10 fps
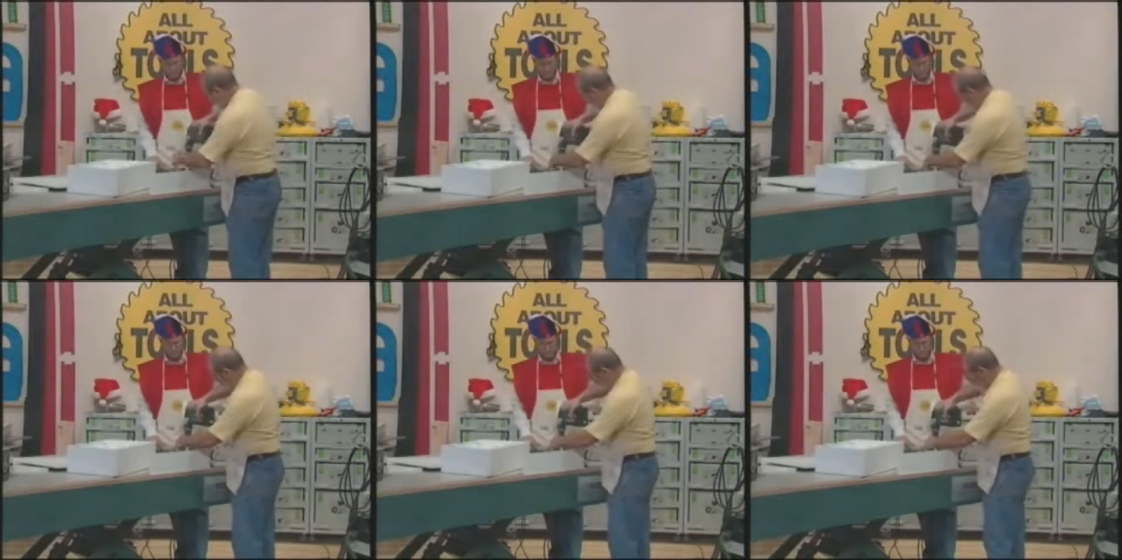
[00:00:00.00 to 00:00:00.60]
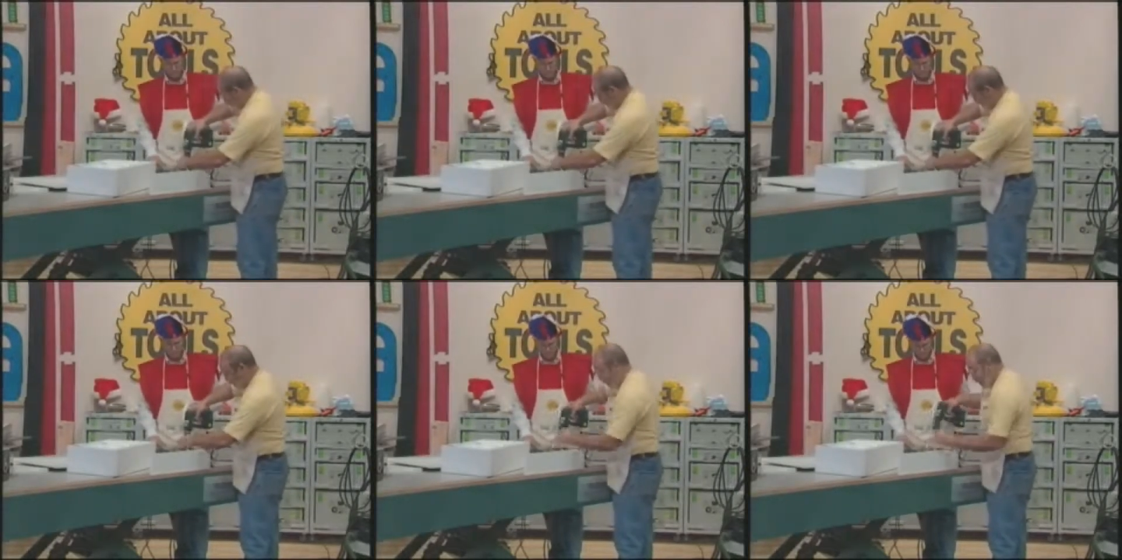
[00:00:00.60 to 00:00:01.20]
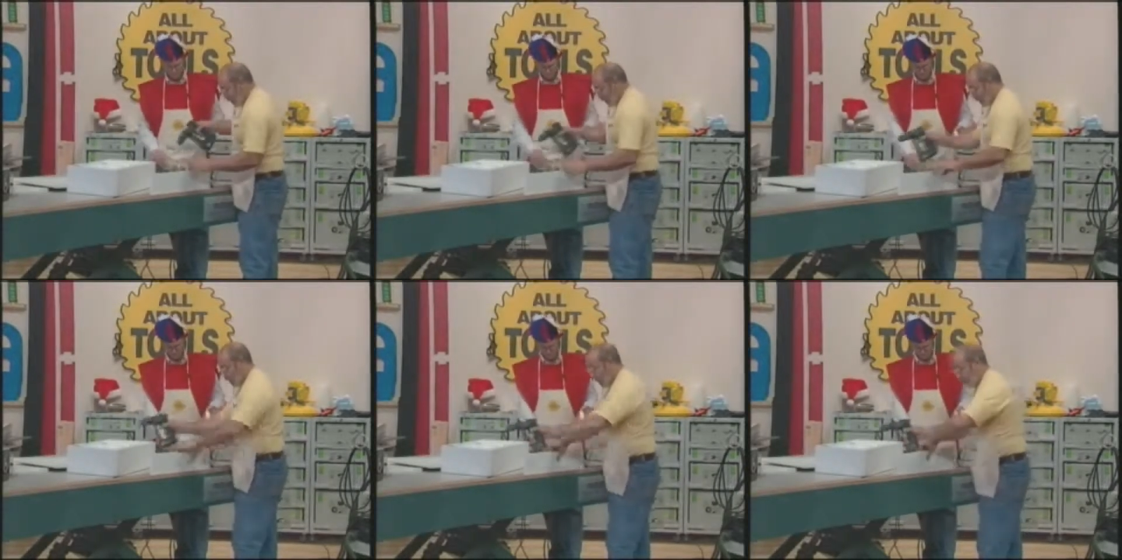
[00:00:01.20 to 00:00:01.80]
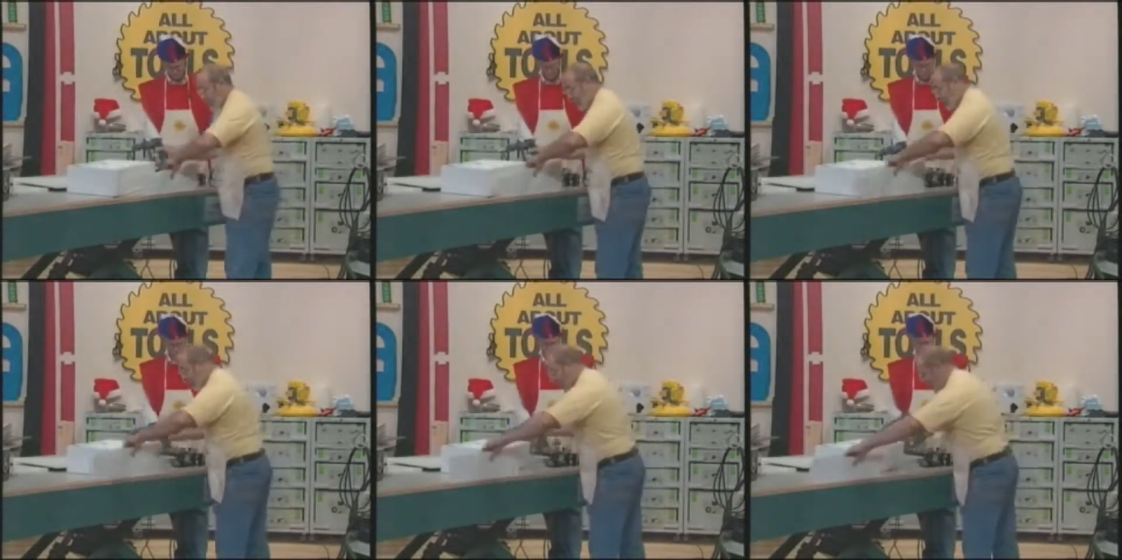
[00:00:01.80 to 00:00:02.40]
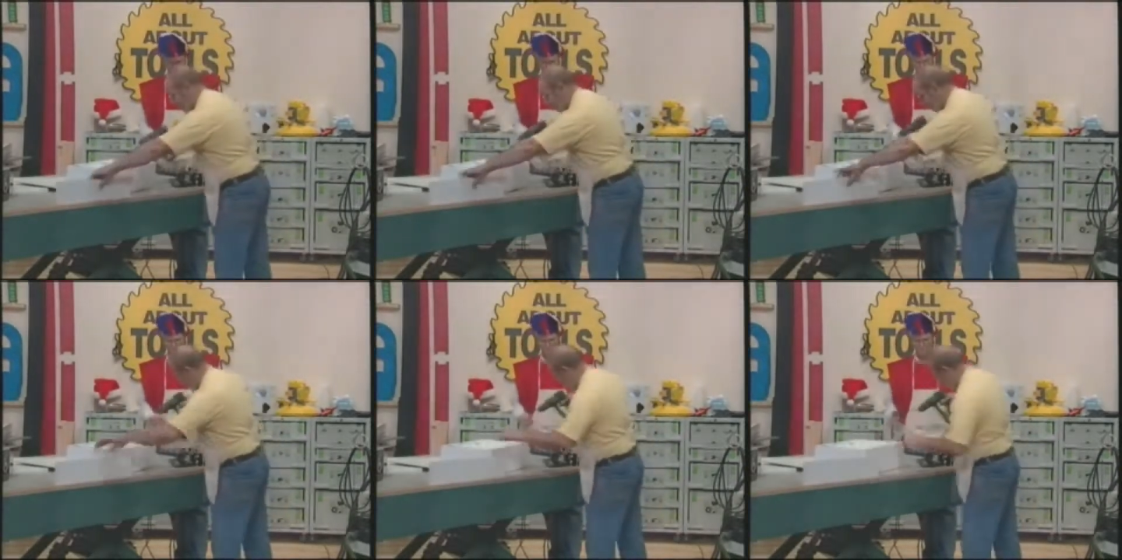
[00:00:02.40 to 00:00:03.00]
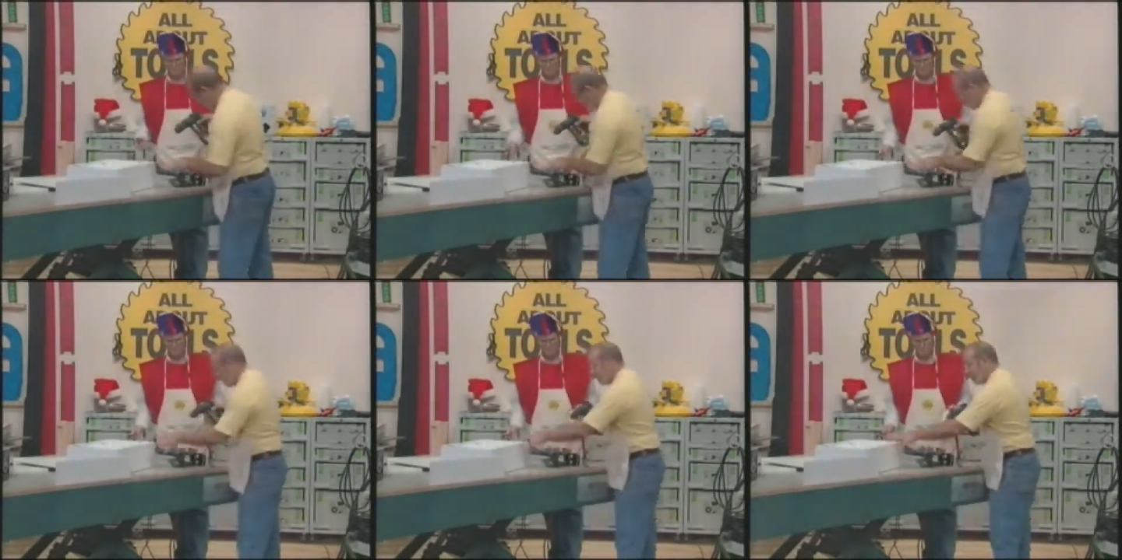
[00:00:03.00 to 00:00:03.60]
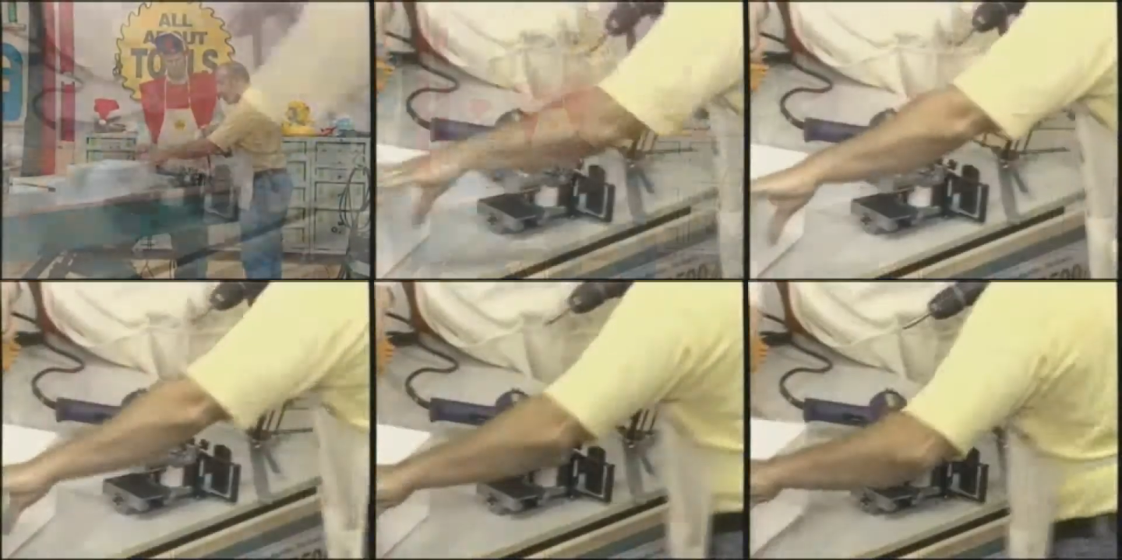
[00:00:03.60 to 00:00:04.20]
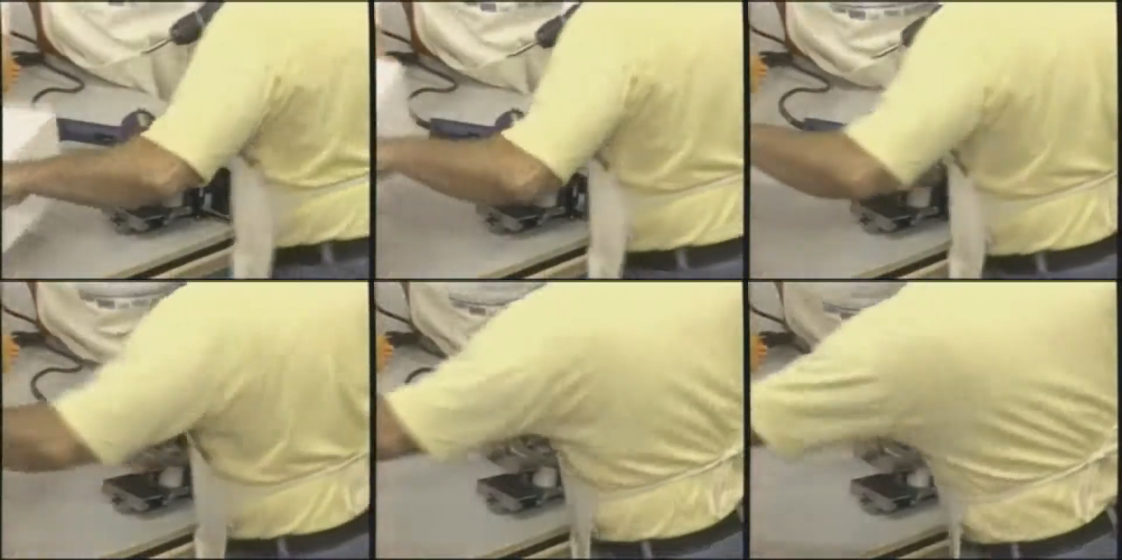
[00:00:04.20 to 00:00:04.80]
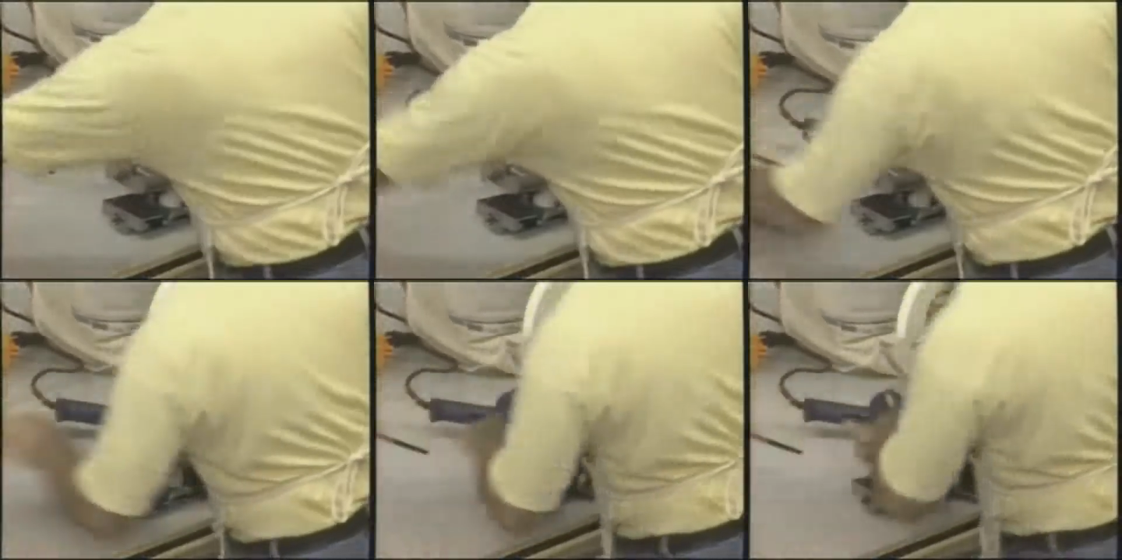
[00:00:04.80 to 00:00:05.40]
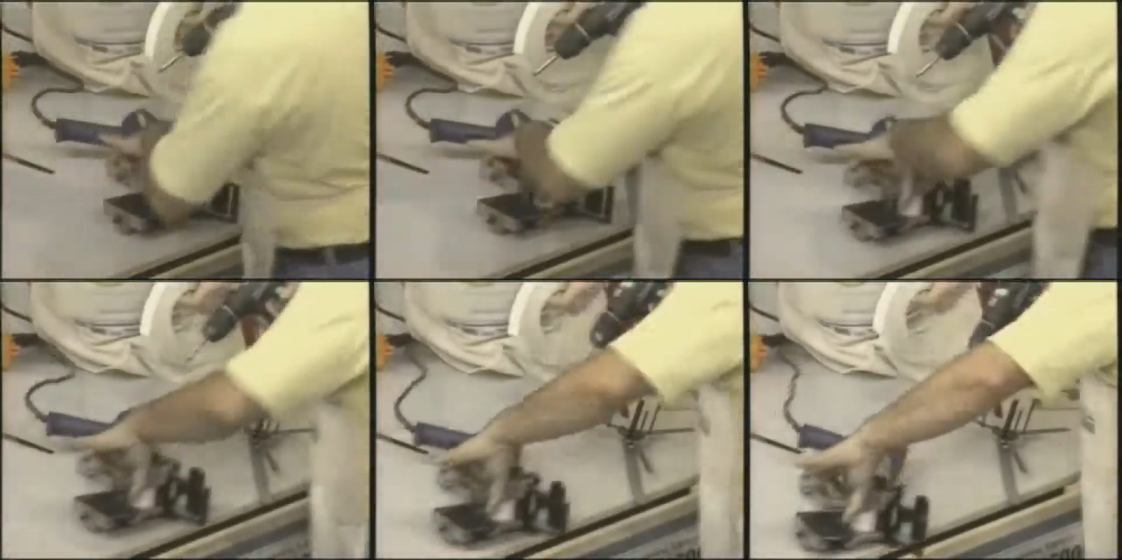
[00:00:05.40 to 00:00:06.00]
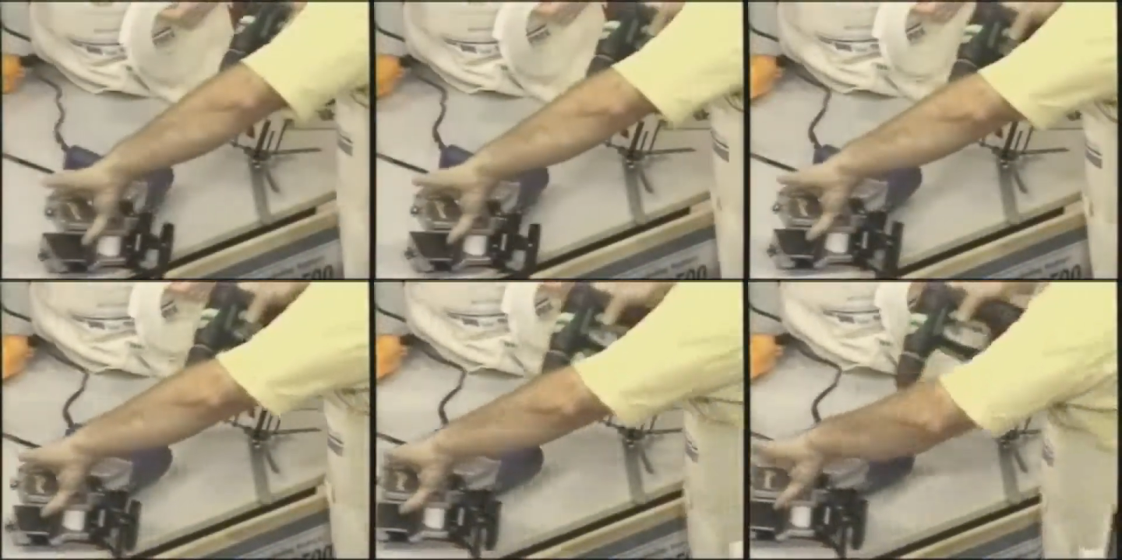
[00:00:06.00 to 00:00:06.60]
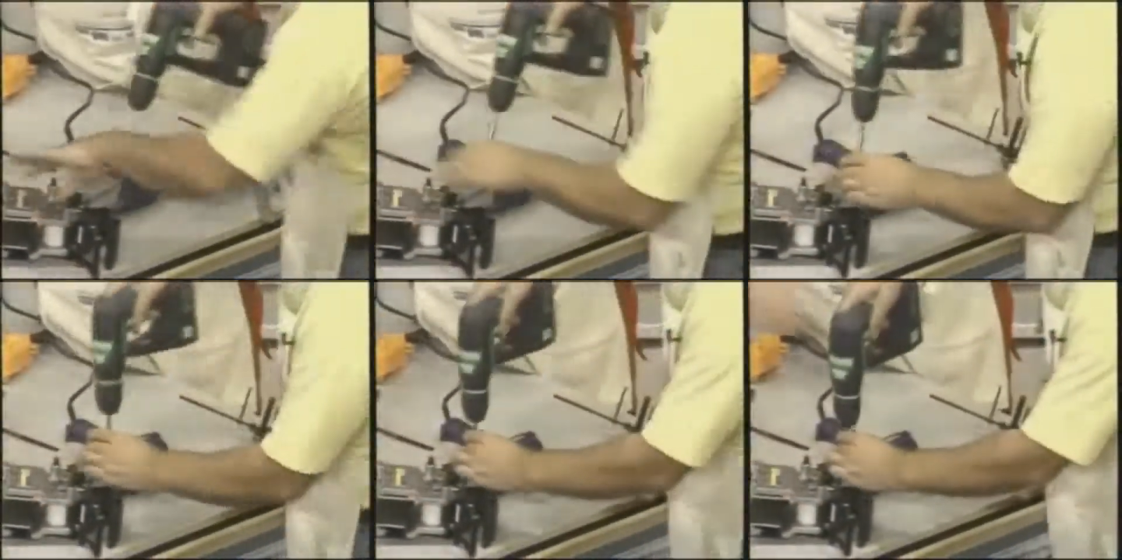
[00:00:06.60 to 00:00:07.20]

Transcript: (no speaker visible)